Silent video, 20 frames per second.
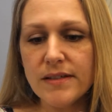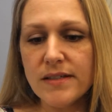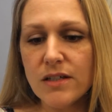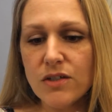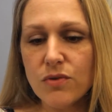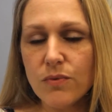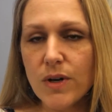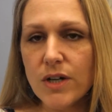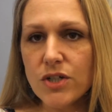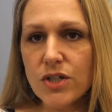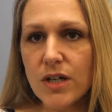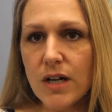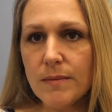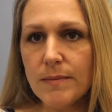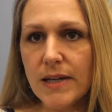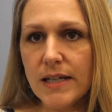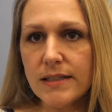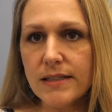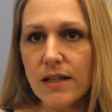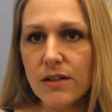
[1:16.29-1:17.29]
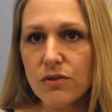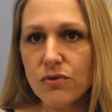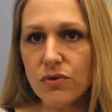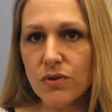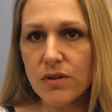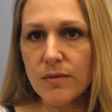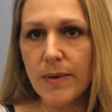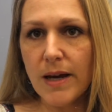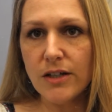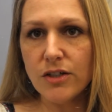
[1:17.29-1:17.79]
situation I'm in, tell the
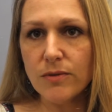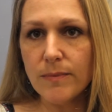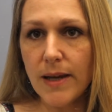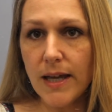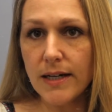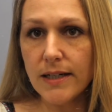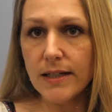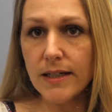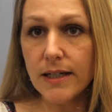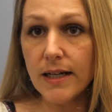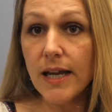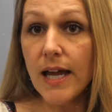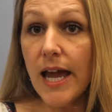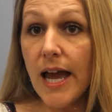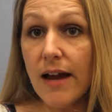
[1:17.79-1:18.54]
truth about humanity.